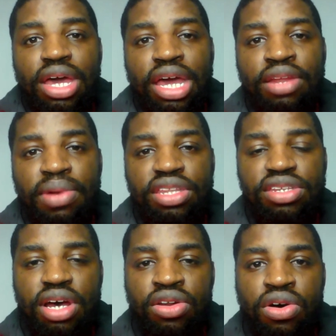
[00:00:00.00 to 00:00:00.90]
In the
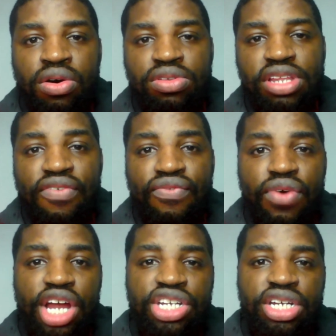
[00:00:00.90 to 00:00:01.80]
meantime, though, stay
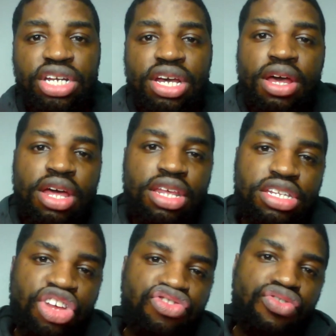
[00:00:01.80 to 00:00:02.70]
fresh,
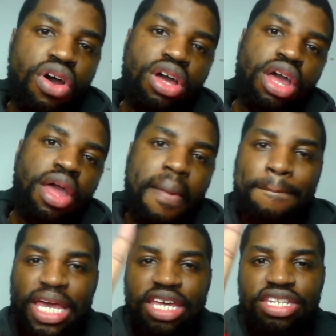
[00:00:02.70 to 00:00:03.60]
stay strong.
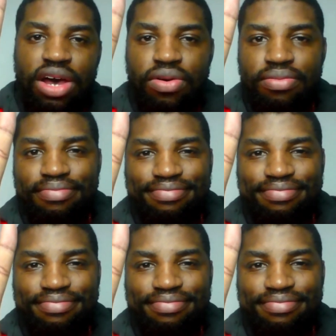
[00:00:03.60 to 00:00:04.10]
Peace out.